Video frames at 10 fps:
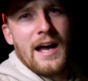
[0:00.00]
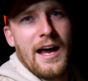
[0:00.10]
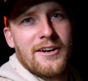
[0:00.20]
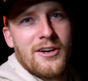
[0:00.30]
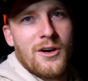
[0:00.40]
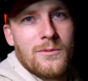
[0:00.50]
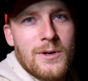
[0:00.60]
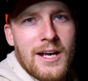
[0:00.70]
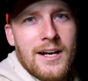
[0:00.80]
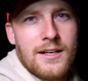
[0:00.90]
I don't know,
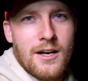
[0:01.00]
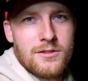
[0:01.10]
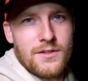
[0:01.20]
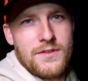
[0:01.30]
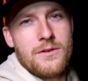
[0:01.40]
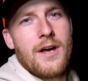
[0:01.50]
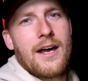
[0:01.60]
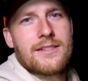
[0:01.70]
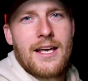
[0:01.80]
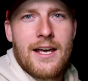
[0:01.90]
what kind of codes have you
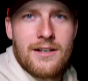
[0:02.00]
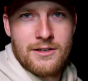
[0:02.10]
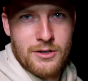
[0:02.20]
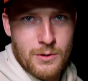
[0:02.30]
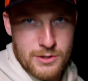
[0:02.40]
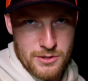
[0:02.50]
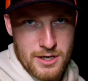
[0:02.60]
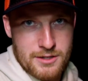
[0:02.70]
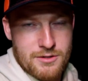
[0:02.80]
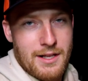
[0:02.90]
guys had on your
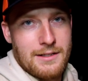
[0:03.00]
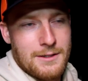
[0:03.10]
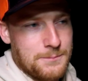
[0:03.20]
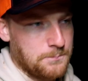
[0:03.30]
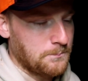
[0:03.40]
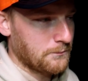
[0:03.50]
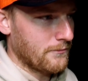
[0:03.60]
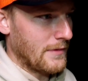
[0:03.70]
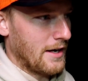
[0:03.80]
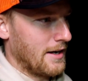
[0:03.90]
trucks lately?
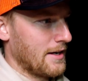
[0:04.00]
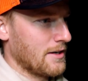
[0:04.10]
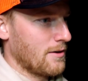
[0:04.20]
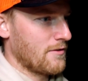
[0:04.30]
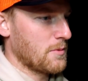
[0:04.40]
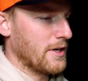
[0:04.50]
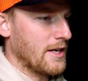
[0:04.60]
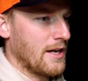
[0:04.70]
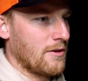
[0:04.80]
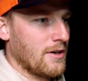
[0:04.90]
I know everybody
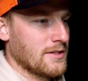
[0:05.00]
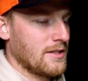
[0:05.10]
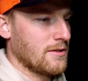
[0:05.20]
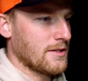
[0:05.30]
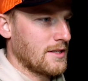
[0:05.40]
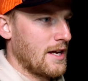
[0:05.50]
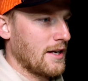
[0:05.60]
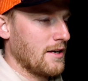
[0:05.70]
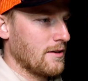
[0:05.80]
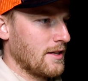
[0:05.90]
kind of runs into a
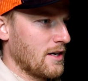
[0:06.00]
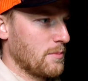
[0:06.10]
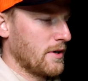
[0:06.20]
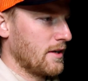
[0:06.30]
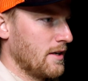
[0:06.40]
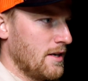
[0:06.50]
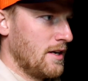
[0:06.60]
snag here and there, but